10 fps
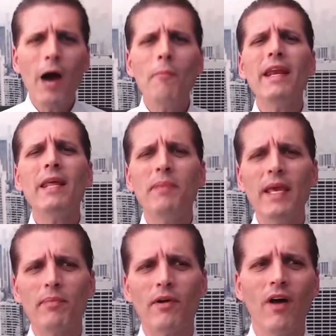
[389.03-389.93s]
How many
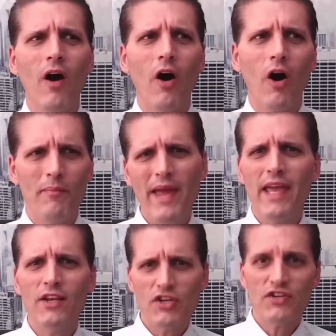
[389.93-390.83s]
people are
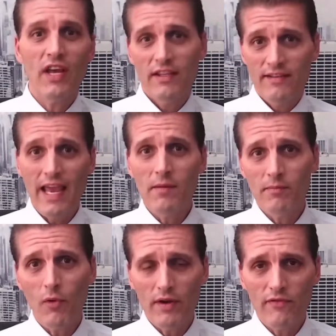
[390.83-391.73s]
paying just
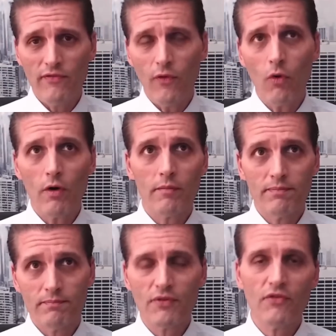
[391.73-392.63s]
ten point
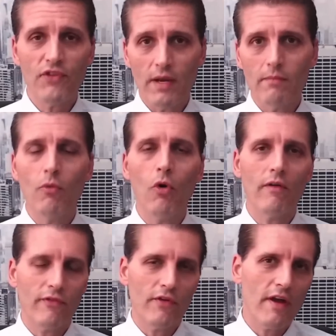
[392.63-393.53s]
four percent
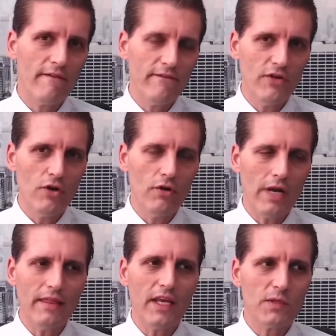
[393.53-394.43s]
more for their
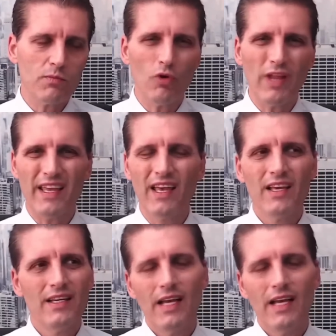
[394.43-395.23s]
food? I think it's more like